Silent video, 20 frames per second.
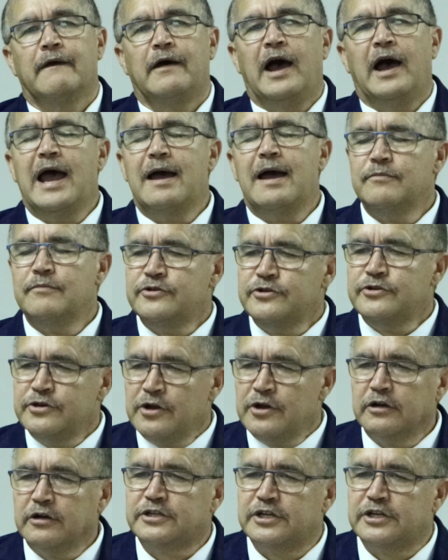I'm
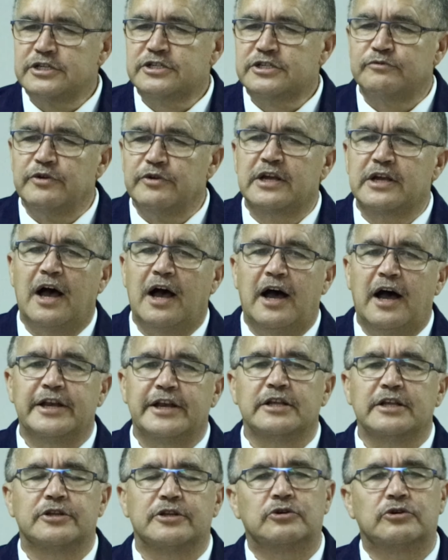not
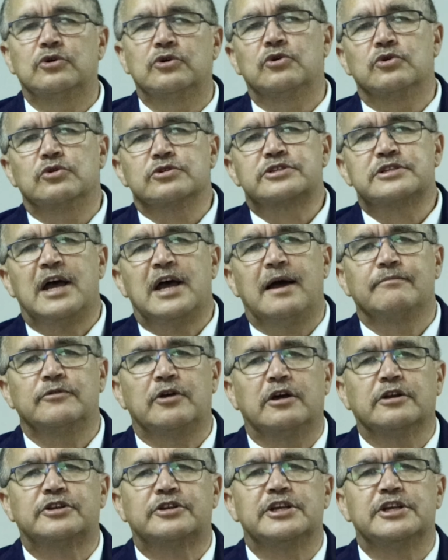disregarding the rules. I'm
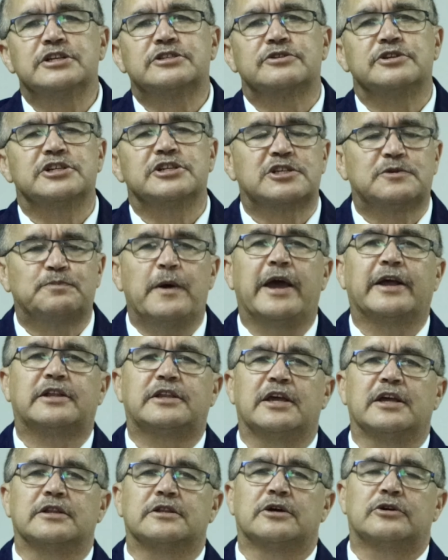not
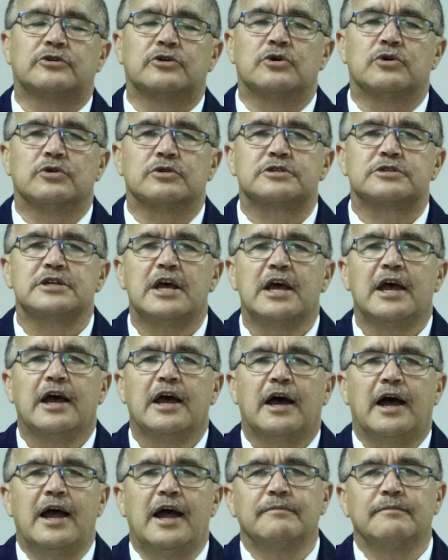disrespecting the rules.
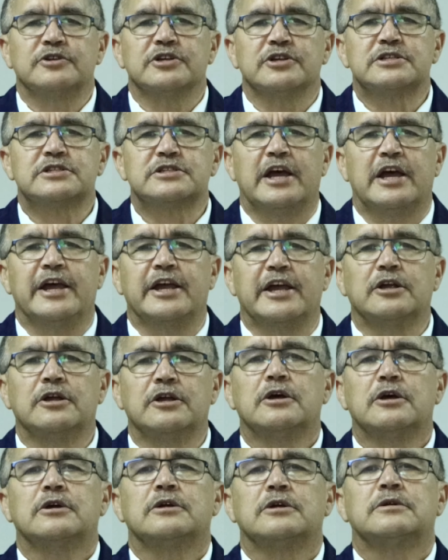I'm just saying,
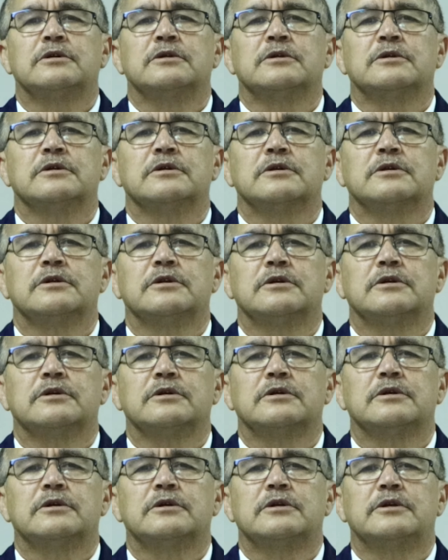
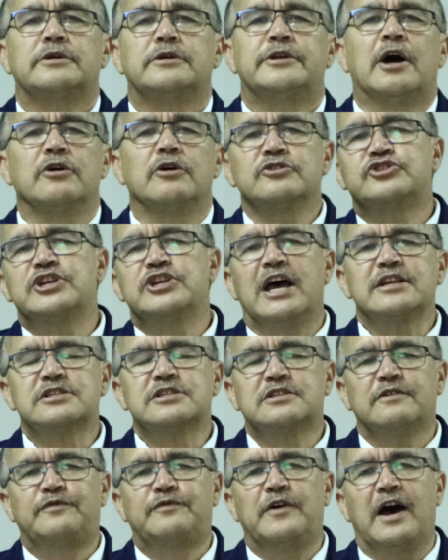don't
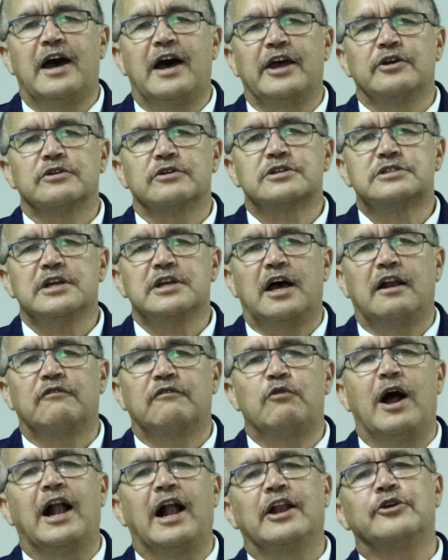justify yourself
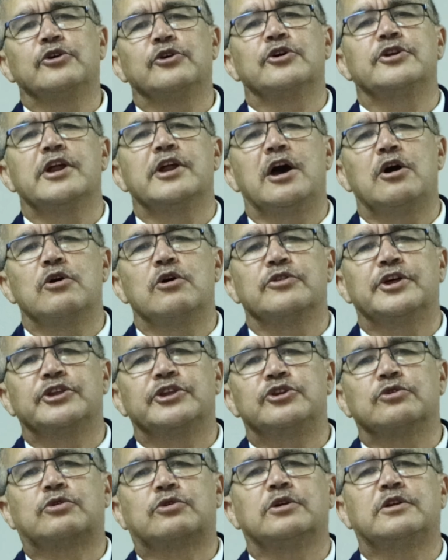while you know that
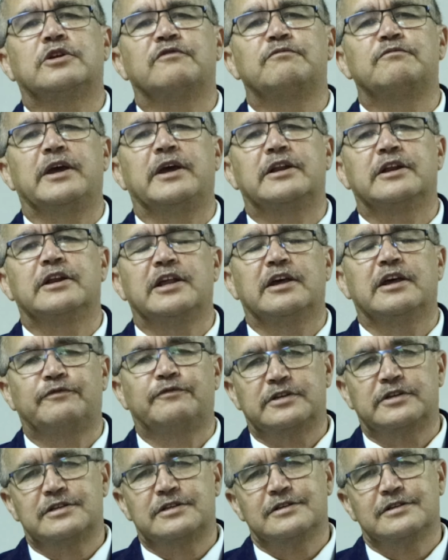you could have made an effort.